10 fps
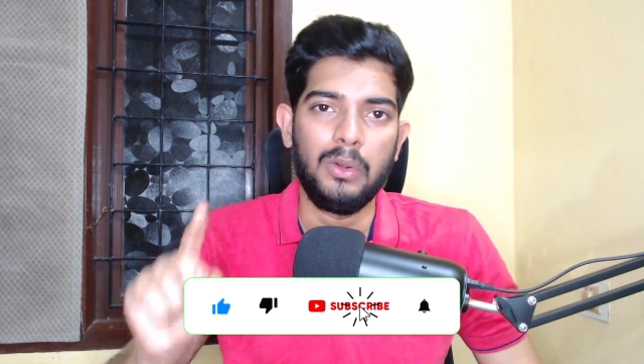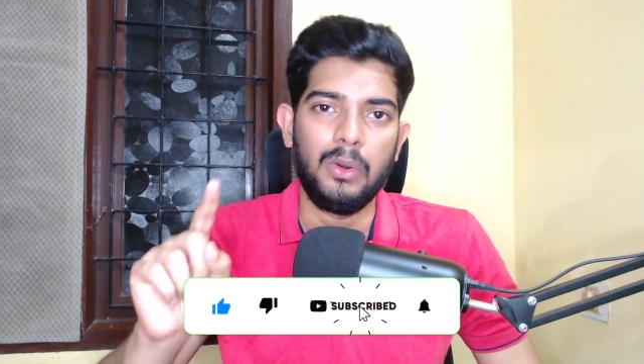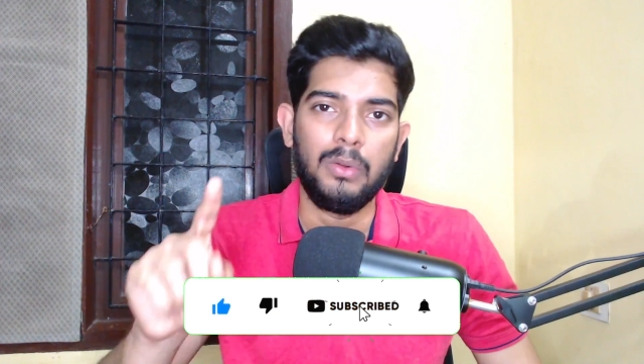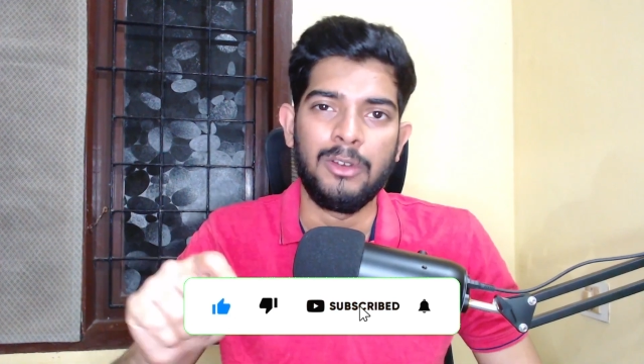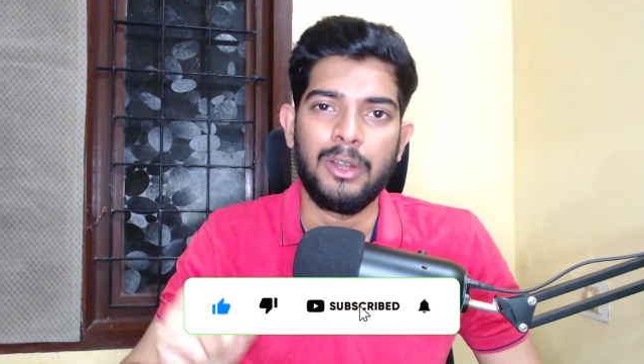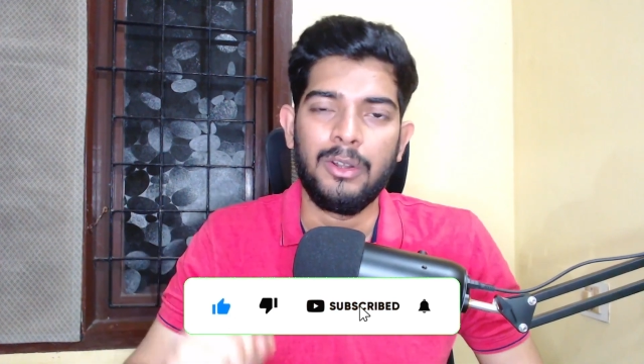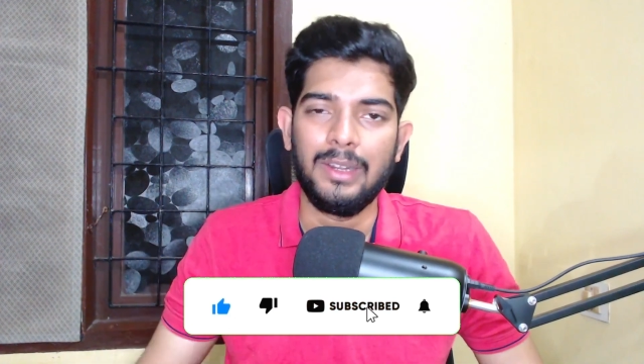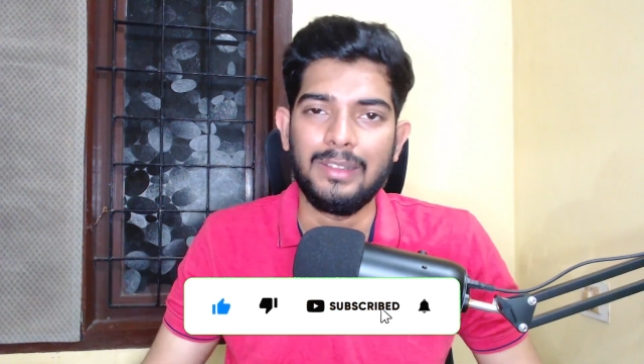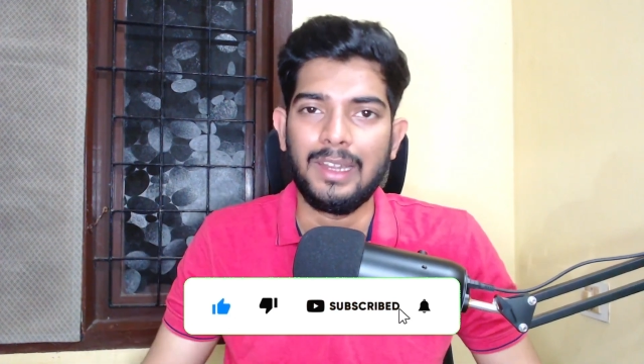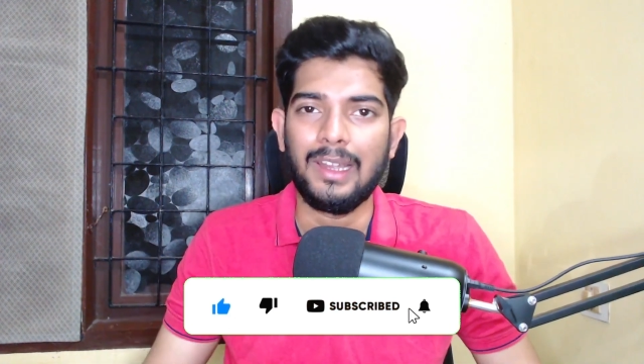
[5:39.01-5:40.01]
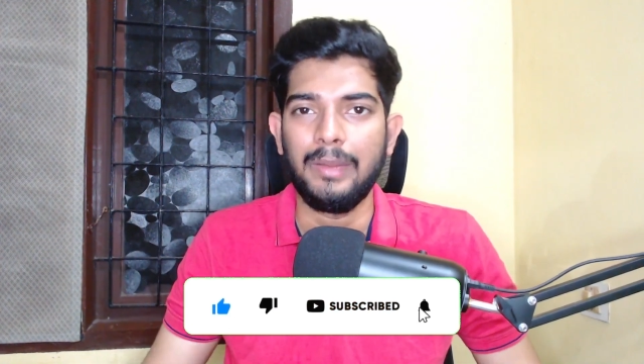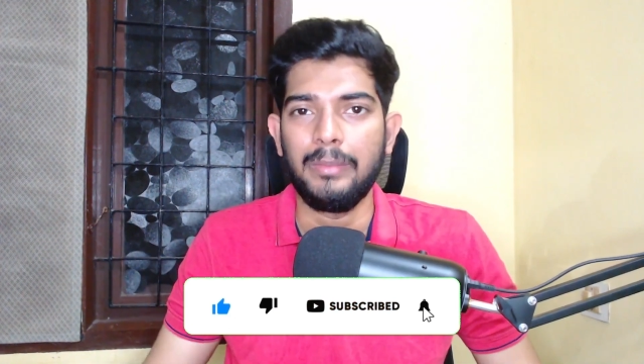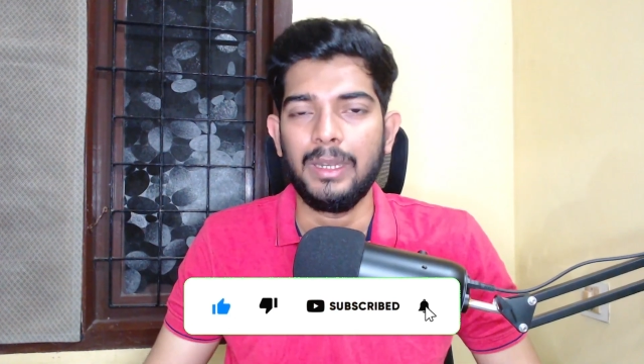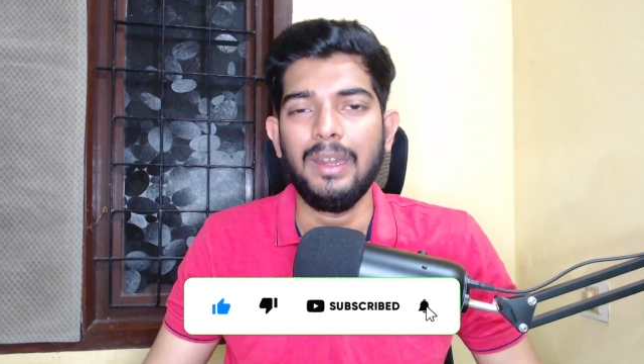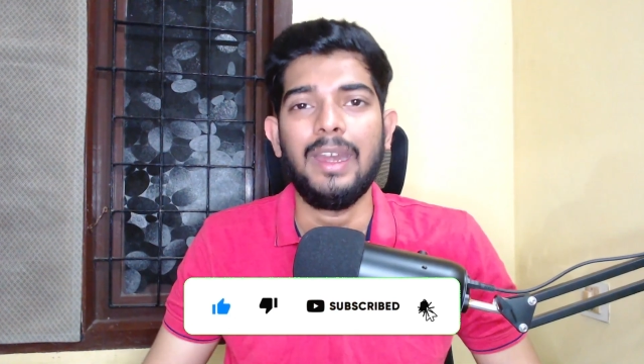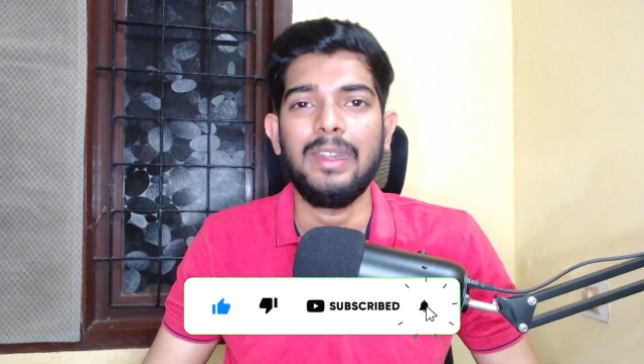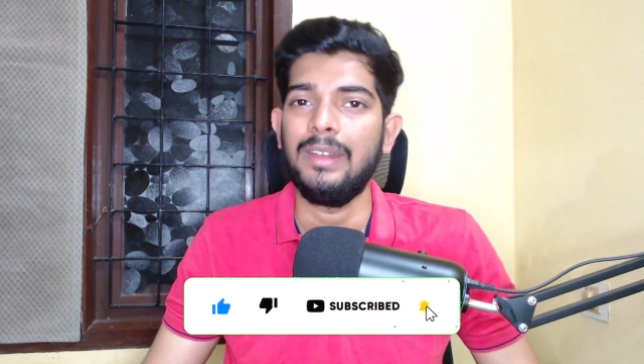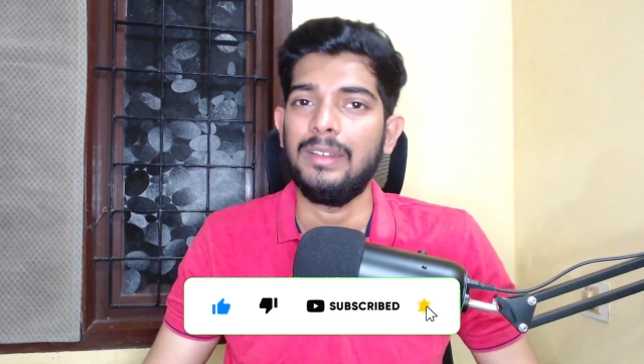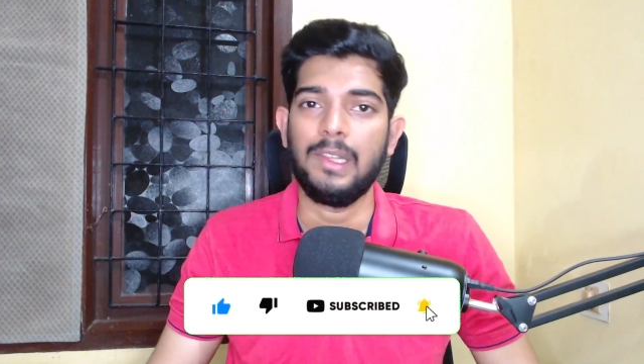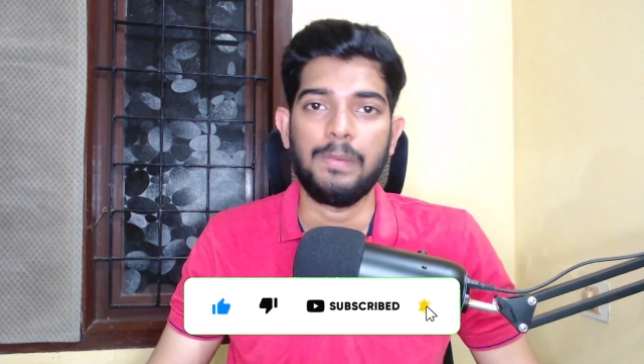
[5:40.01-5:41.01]
don't forget to hit that like button and
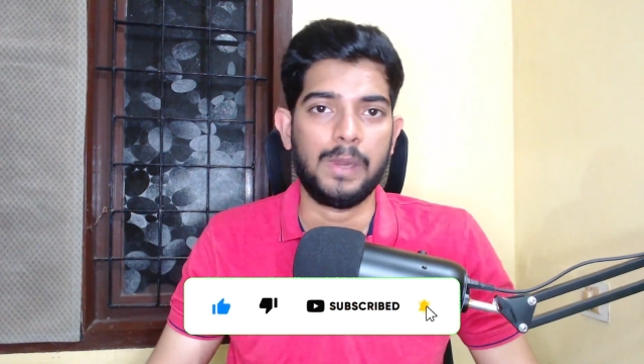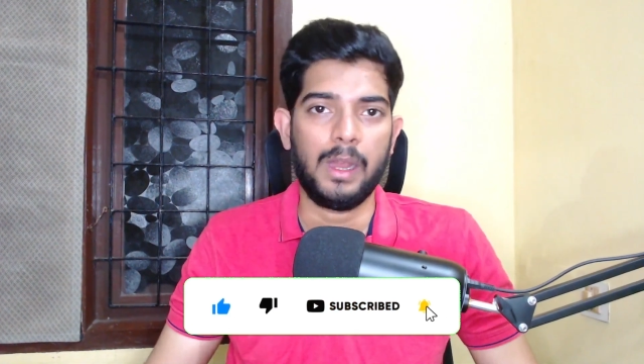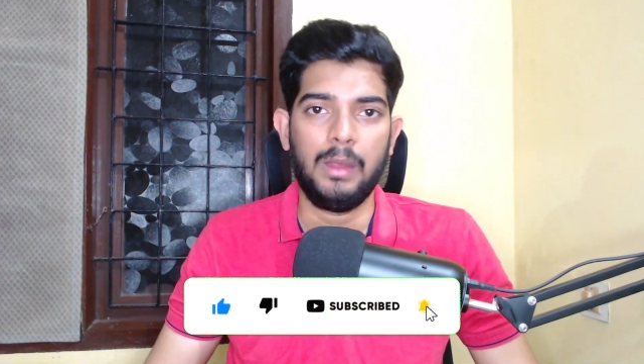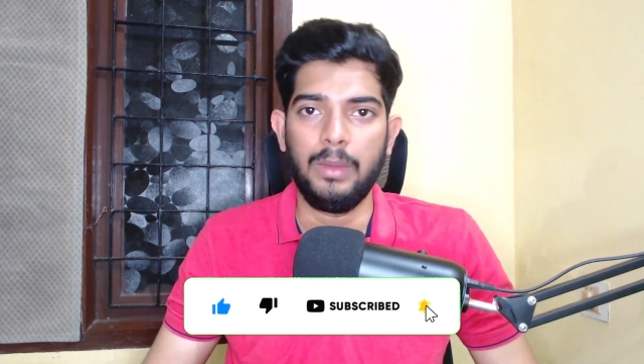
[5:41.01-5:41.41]
subscribe